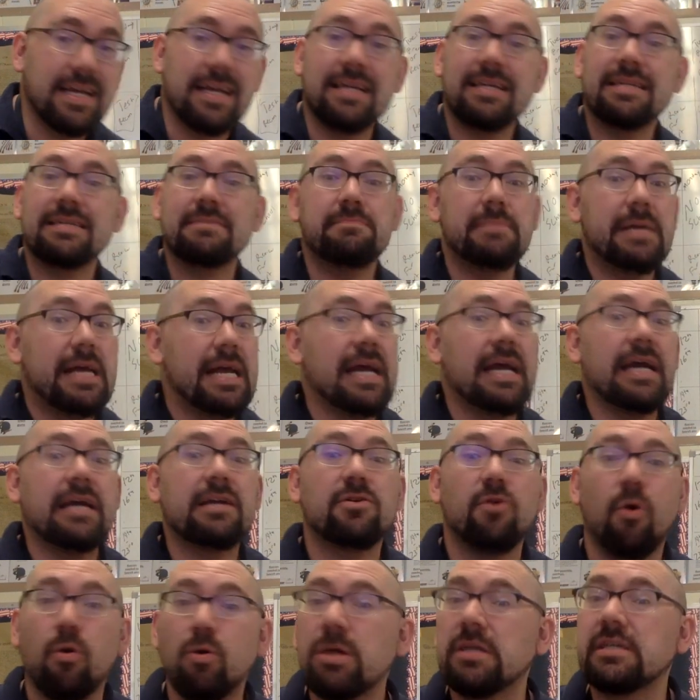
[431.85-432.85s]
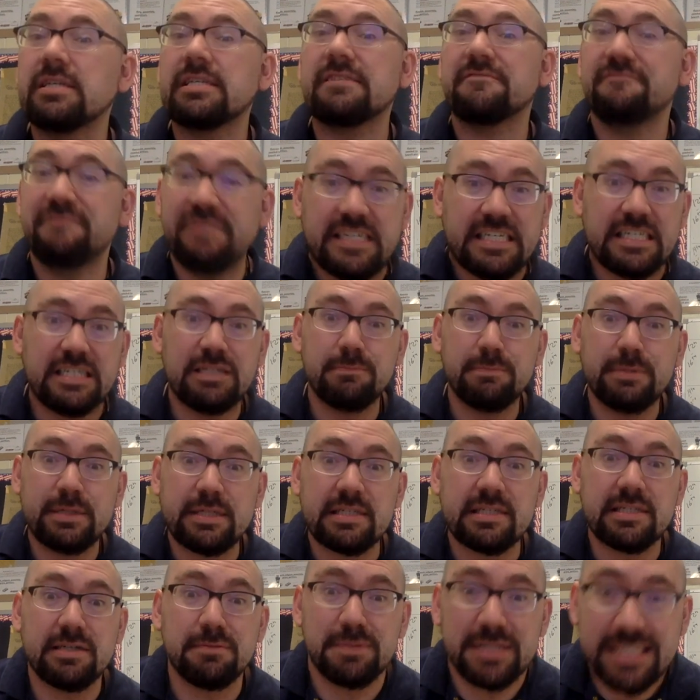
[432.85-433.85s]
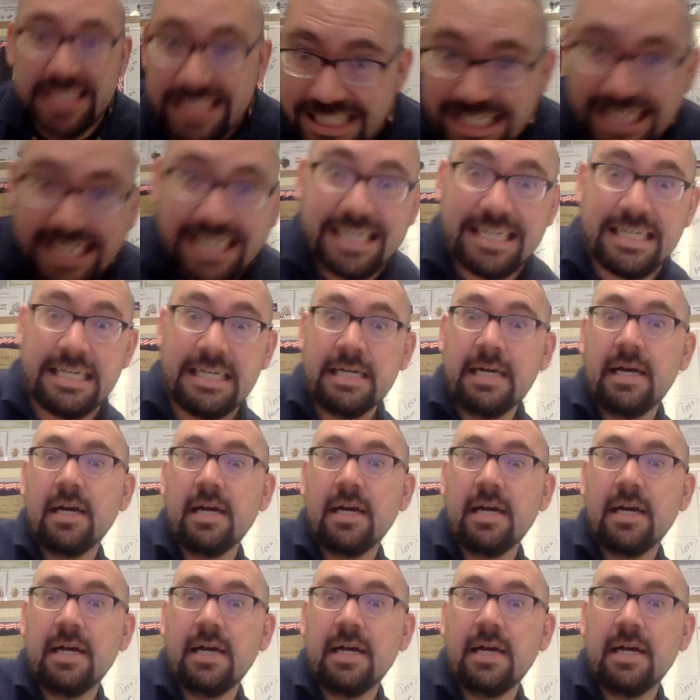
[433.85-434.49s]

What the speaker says: And man, Cornelius Vanderbilt is upset.